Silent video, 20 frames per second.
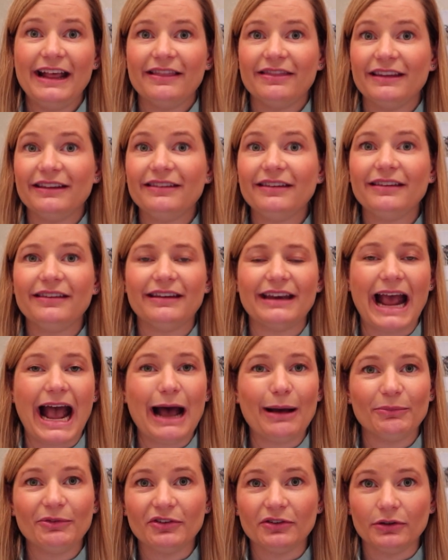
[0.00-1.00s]
This is an
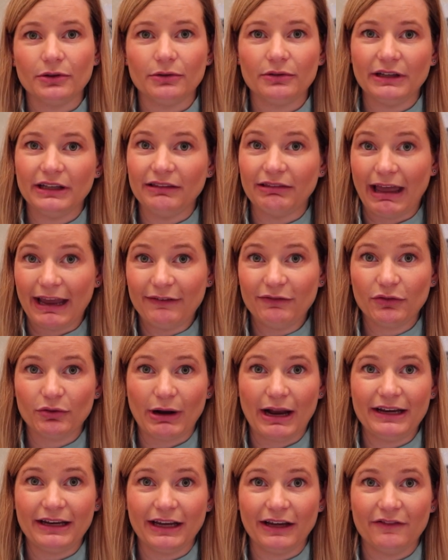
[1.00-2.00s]
absolutely
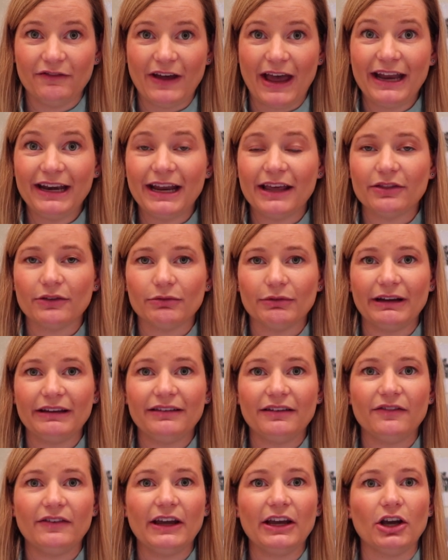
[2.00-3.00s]
life-threatening event, and the
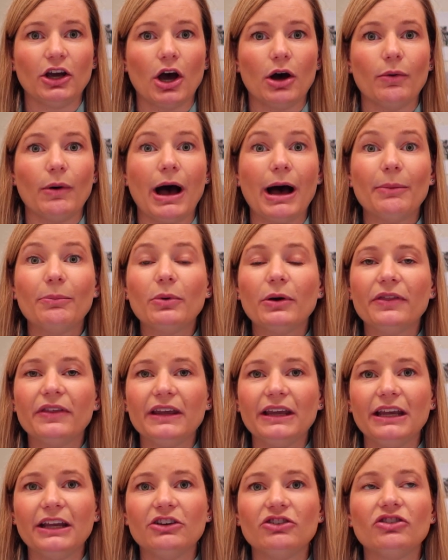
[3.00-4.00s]
risks of it go up with
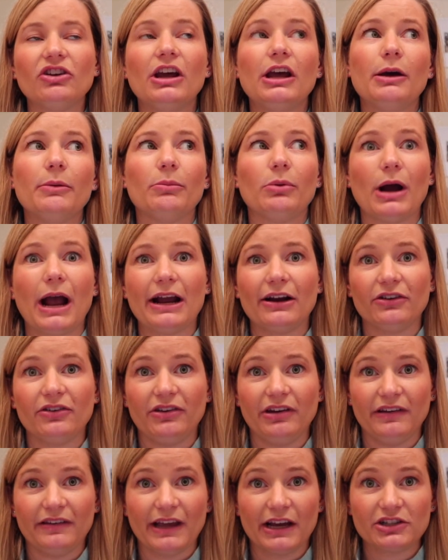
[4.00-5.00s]
each prior
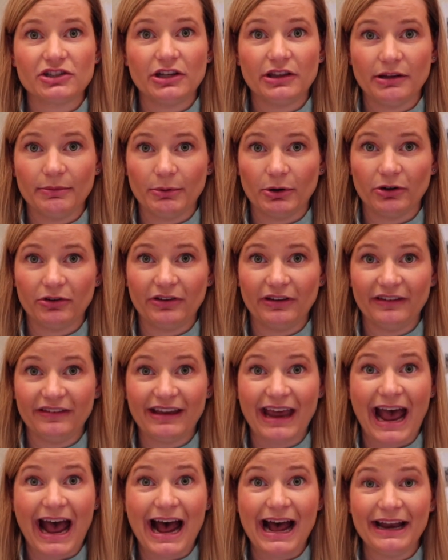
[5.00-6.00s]
C-section the person's
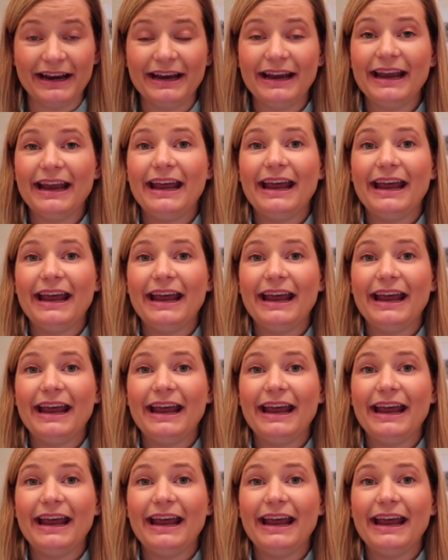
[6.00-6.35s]
had,